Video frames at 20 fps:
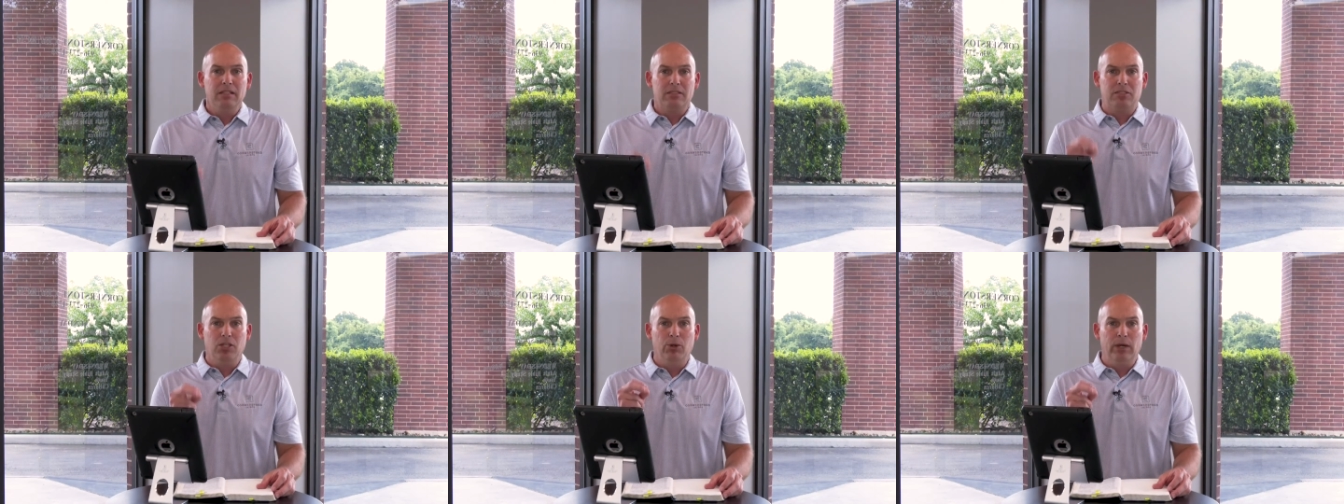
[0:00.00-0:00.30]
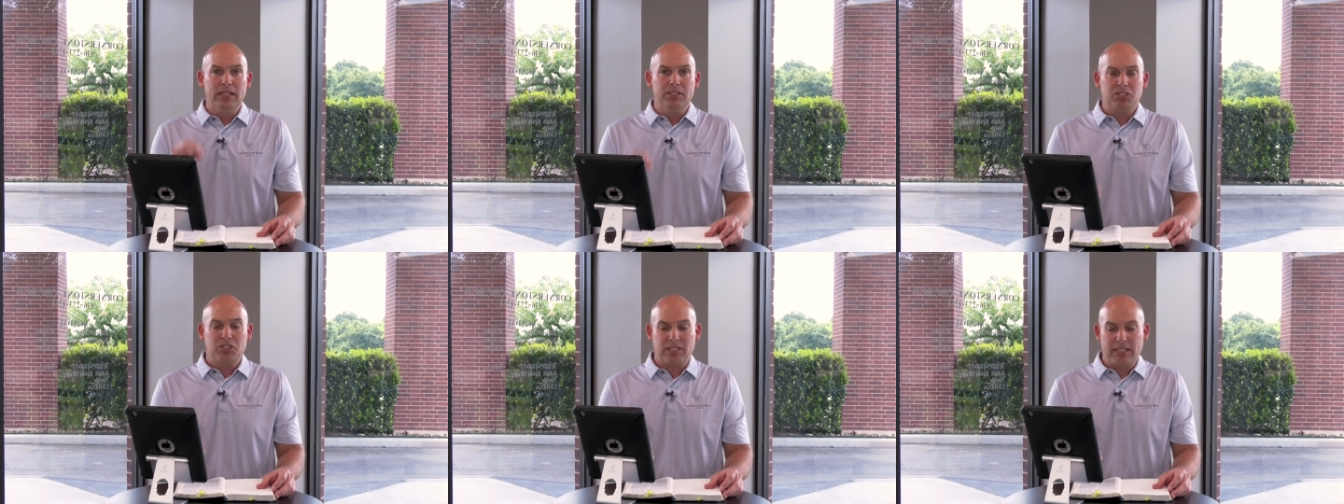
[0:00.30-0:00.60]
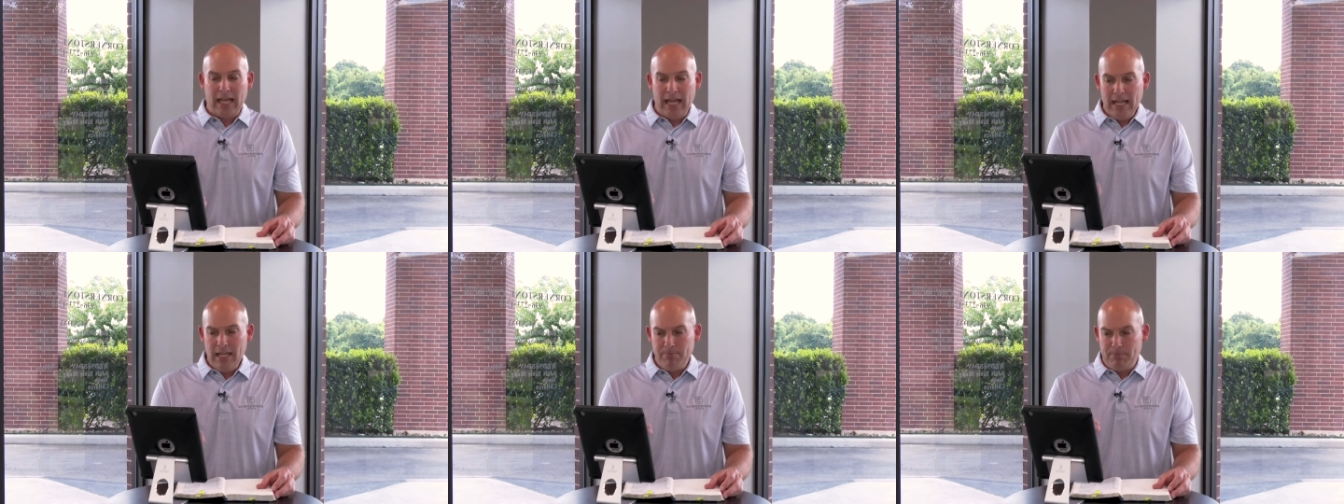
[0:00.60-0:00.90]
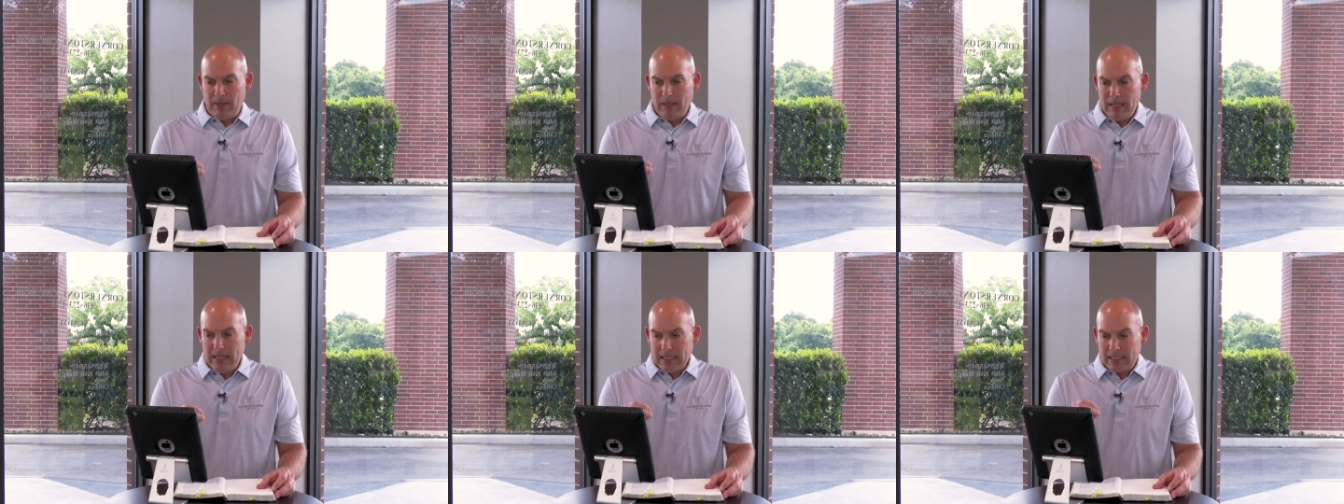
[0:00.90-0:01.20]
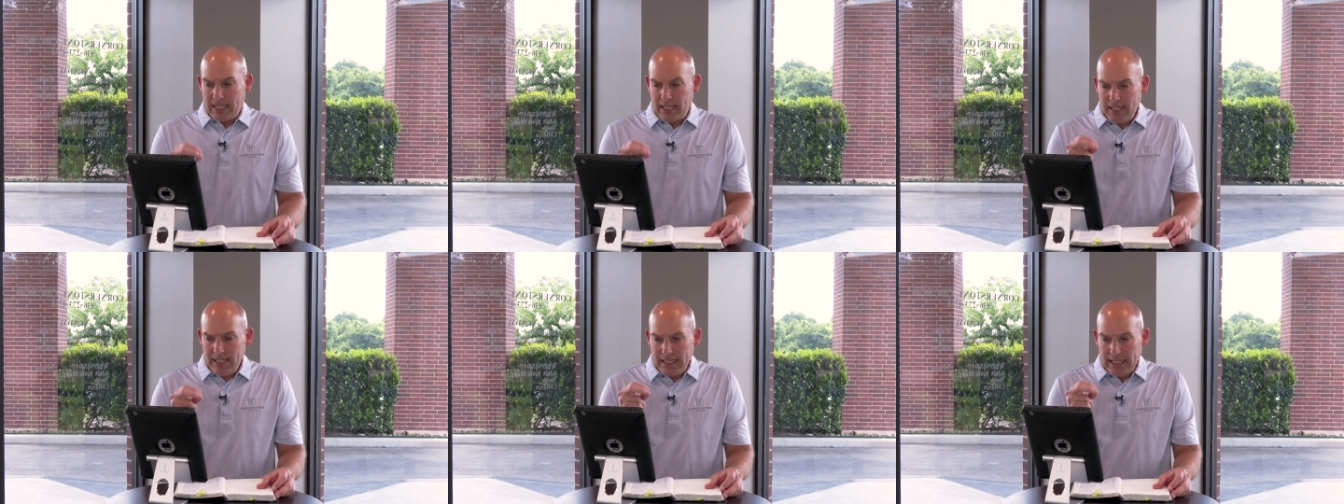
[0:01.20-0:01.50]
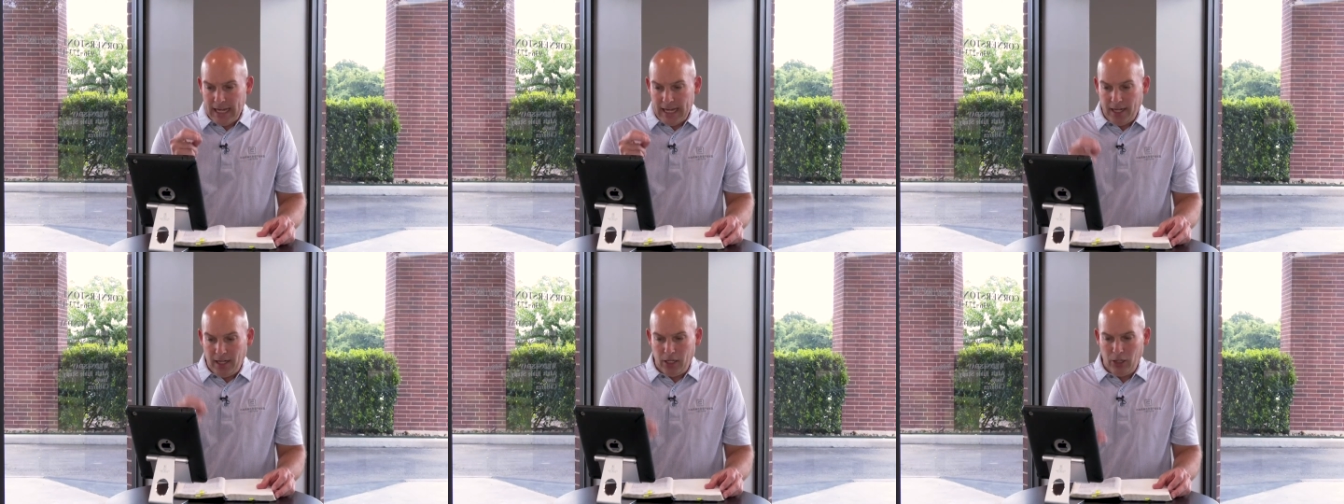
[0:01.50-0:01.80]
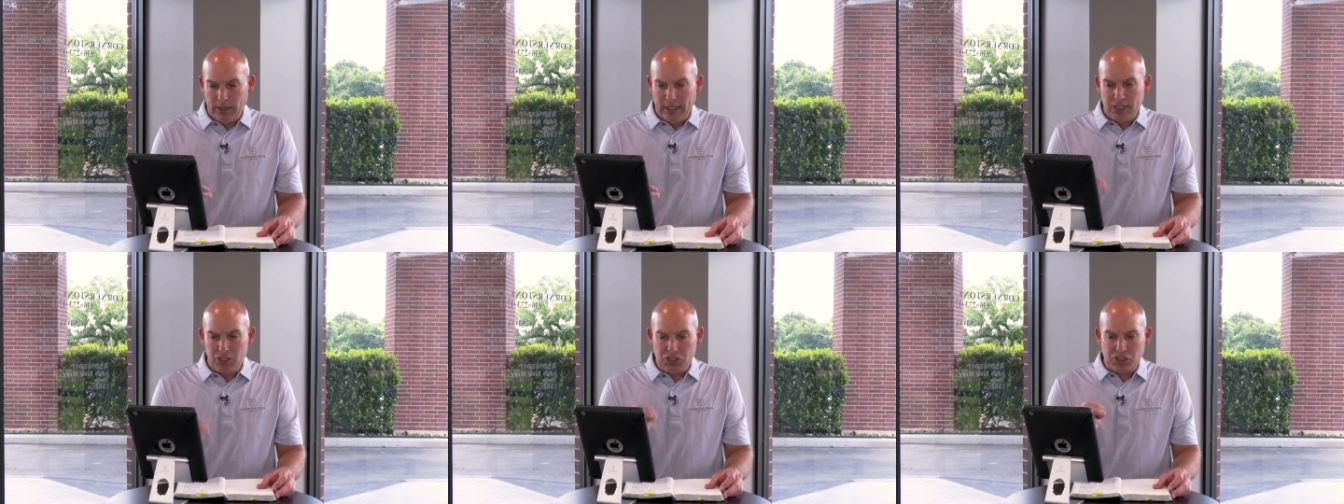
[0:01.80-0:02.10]
to escape King
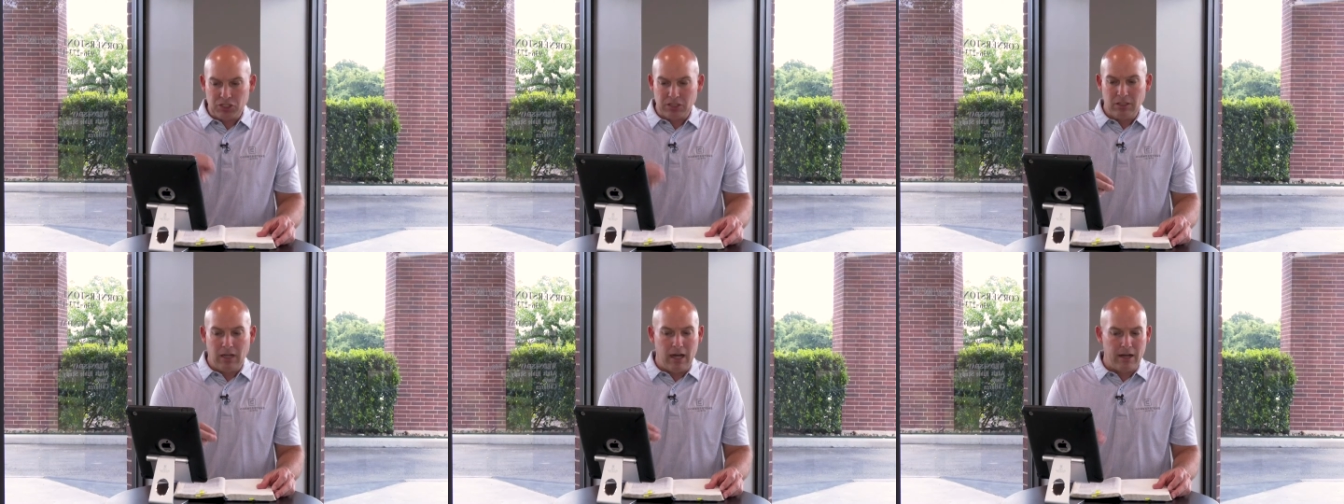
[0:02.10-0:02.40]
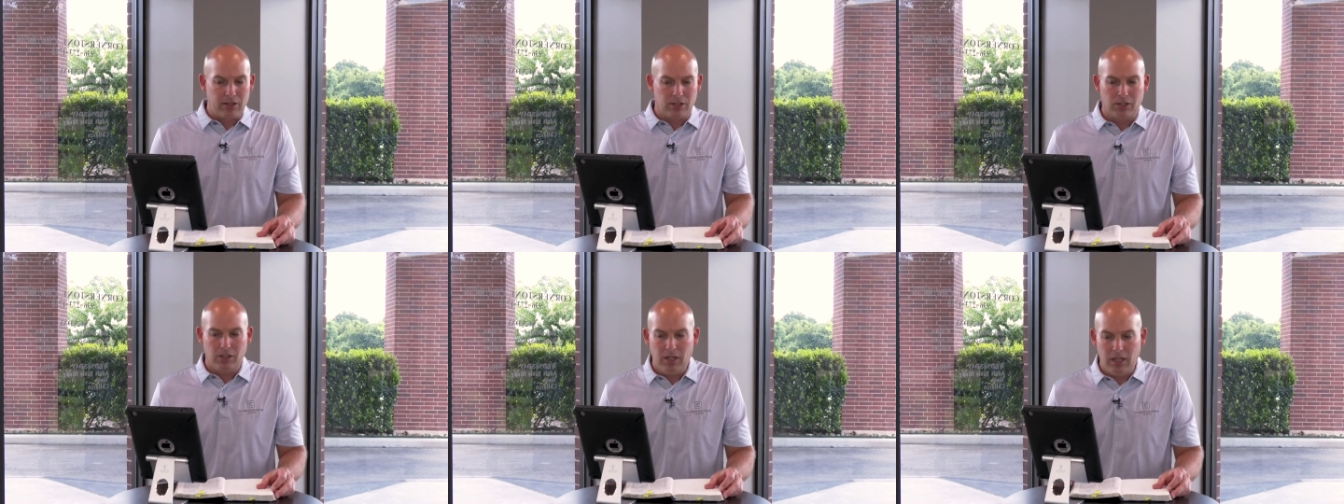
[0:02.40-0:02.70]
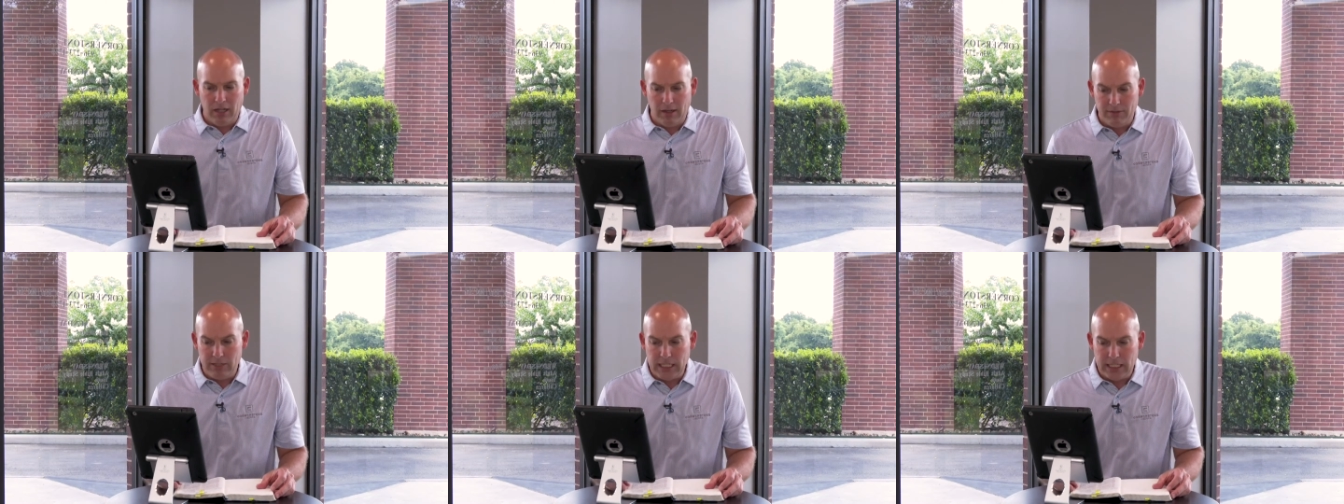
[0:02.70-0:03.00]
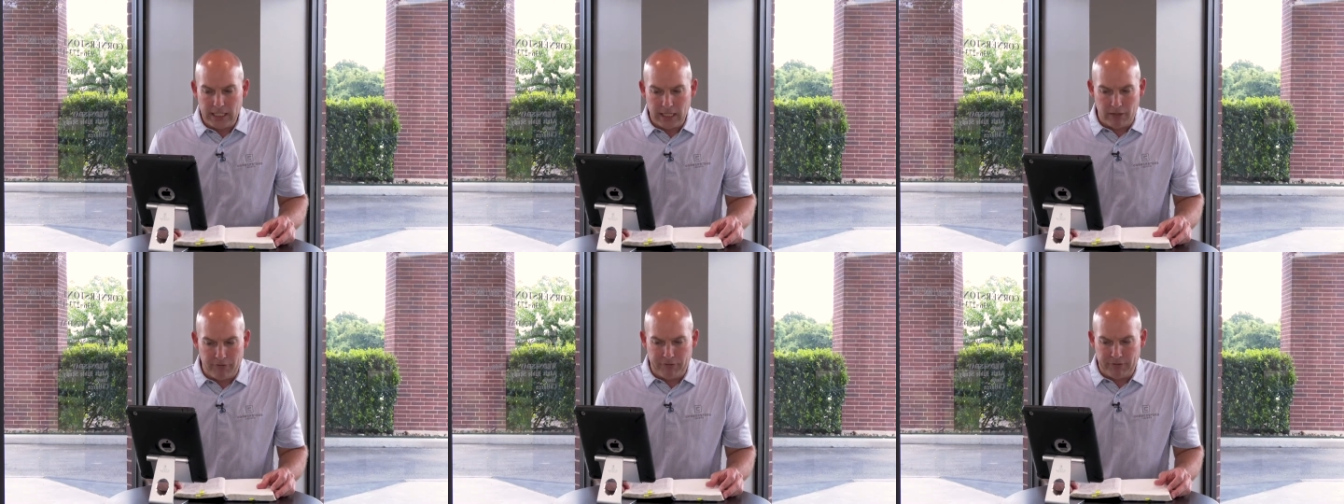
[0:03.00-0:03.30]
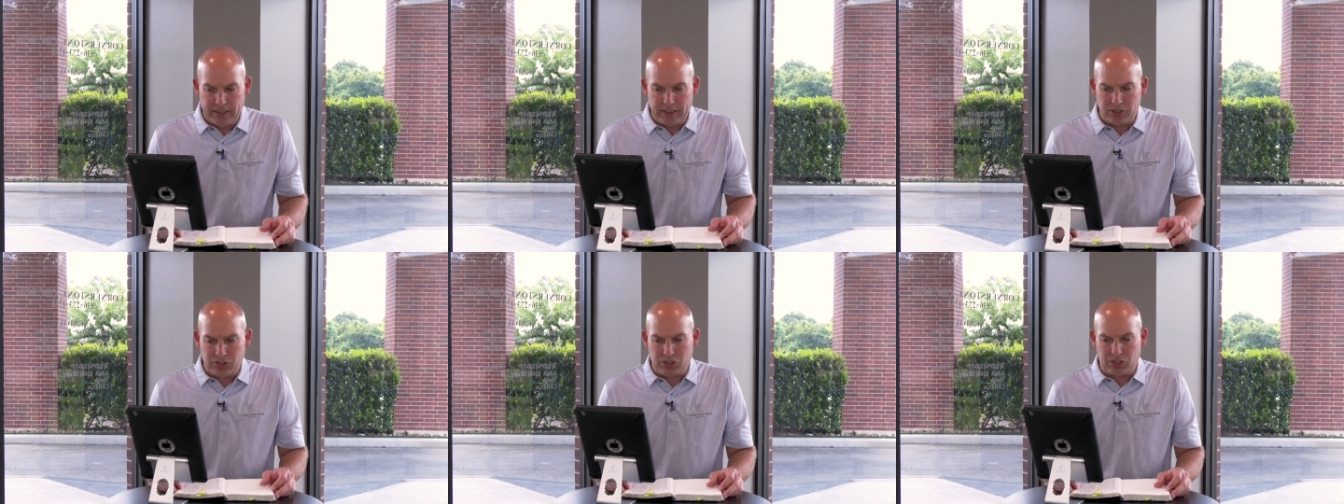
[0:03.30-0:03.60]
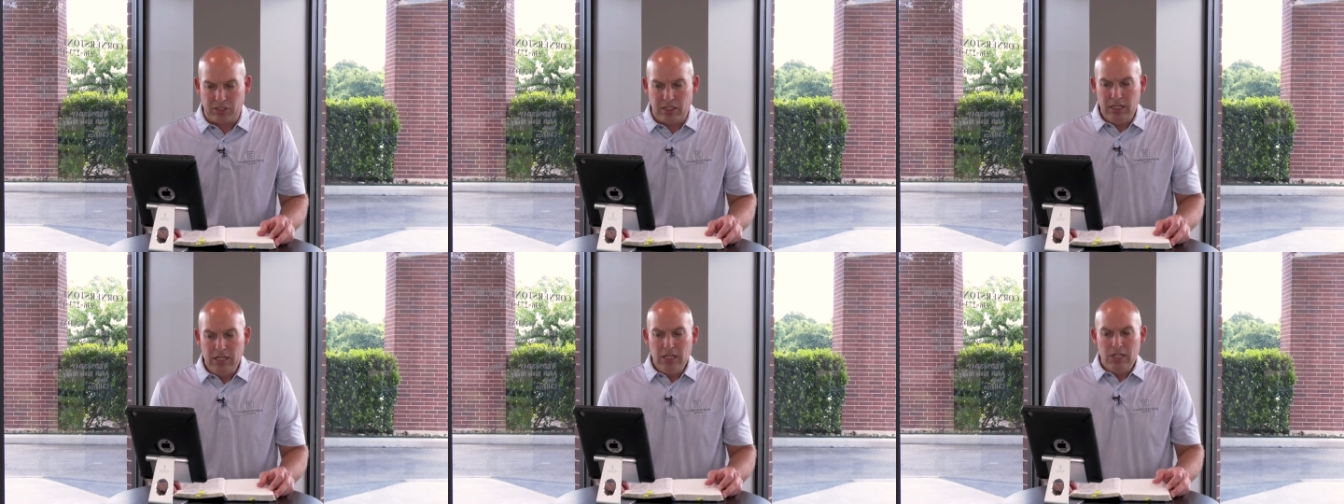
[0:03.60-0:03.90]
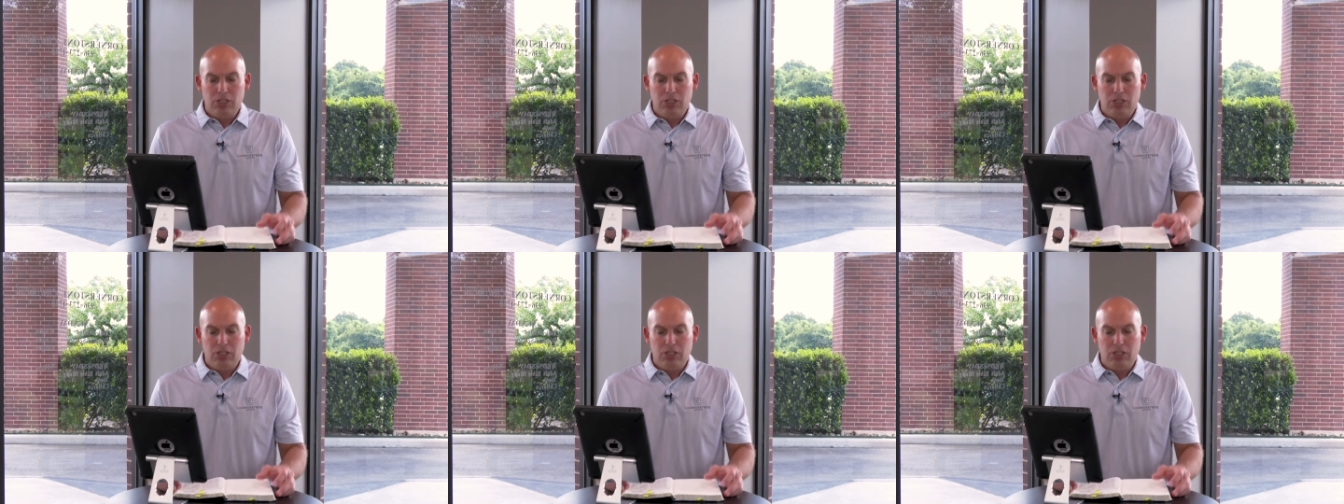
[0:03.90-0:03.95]
Herod's slaughter of the infants.